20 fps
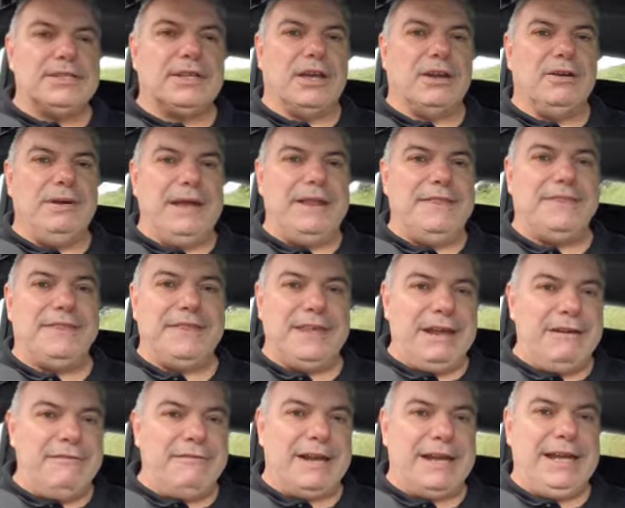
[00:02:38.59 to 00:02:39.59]
So in
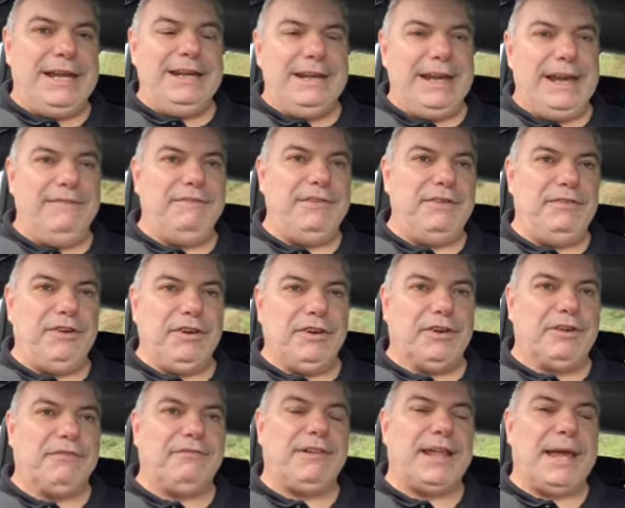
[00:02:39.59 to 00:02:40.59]
theory, even if you've
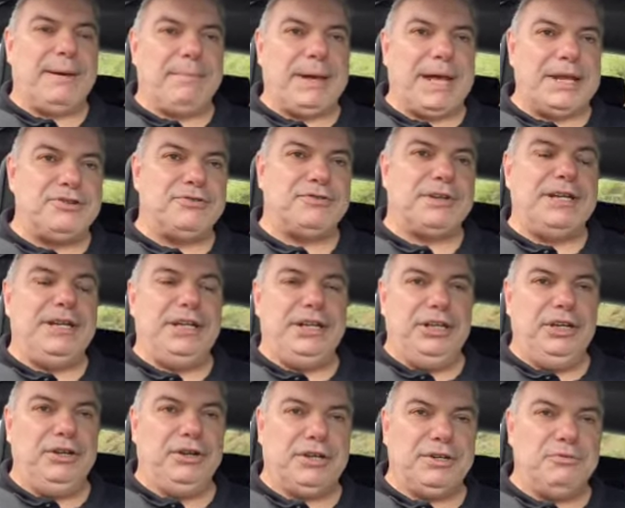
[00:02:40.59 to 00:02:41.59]
got a flat battery,
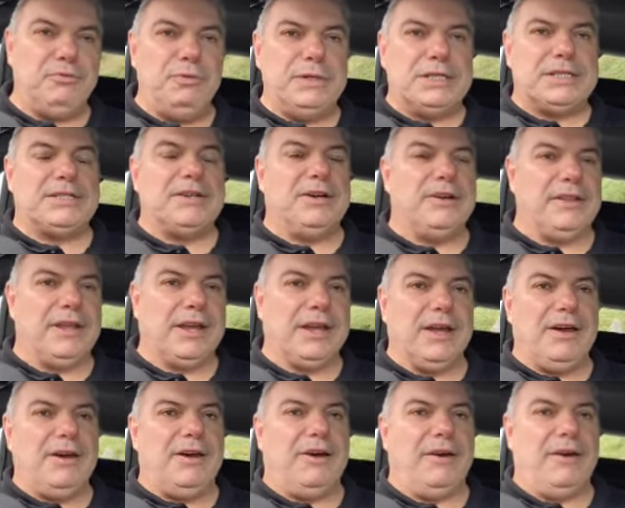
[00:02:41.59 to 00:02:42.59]
you can always start the
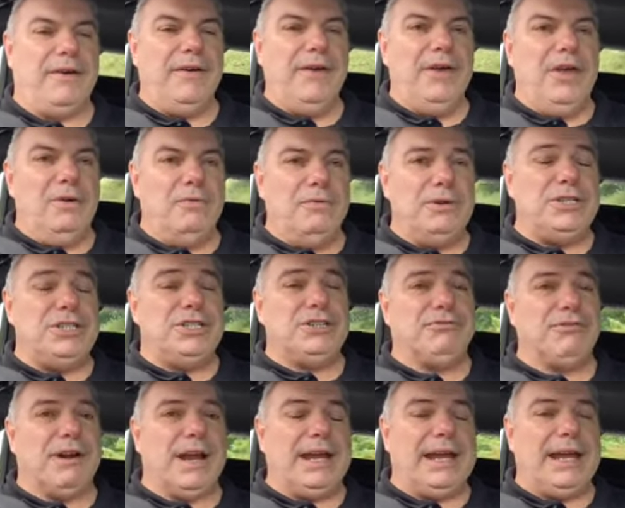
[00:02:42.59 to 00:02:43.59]
car, which is
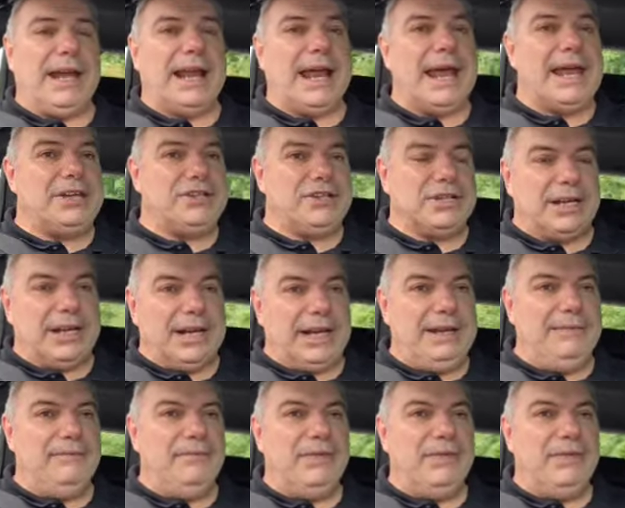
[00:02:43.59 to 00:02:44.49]
great. And actually,